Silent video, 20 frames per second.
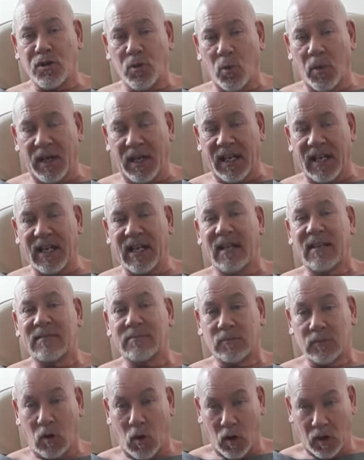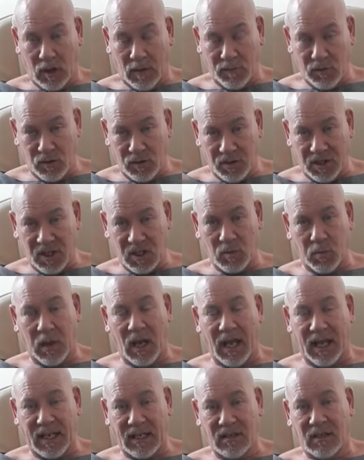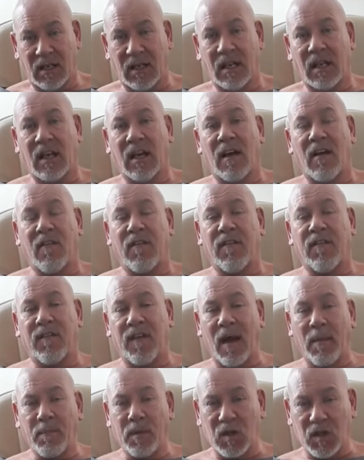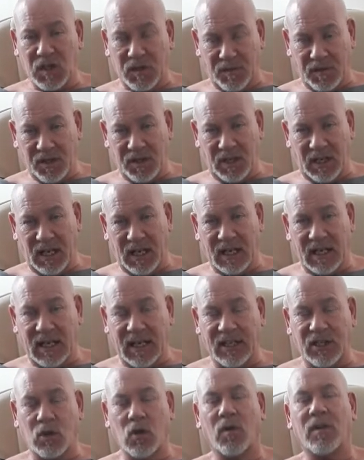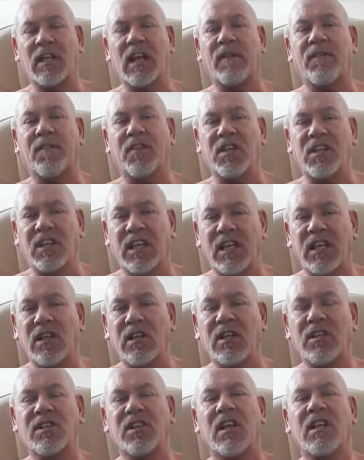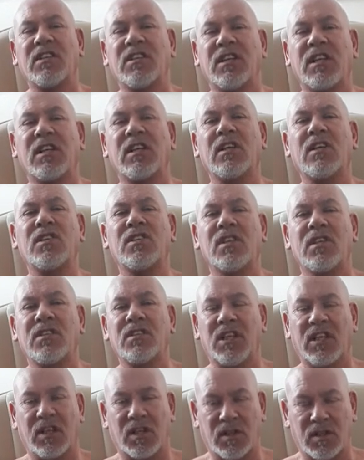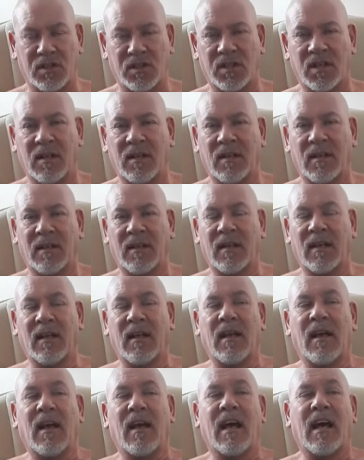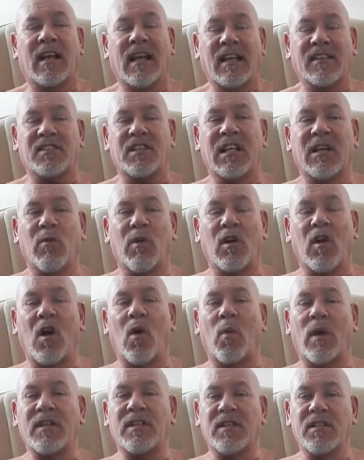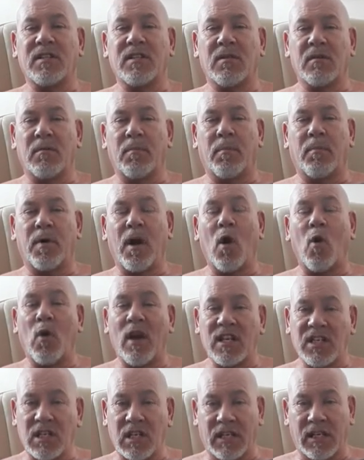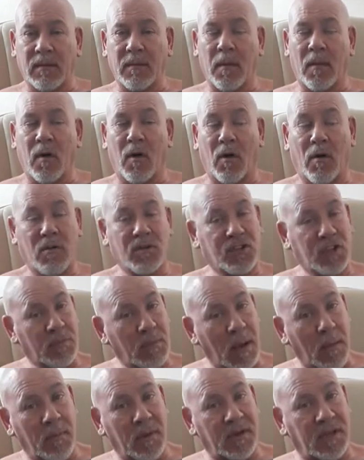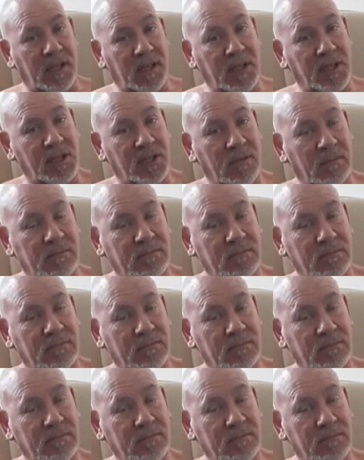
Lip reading: a week, like I've just explained. Fabulous physique. He'd done that for years and years and years. And actually, when I went into pro wrestling, I always remembered this,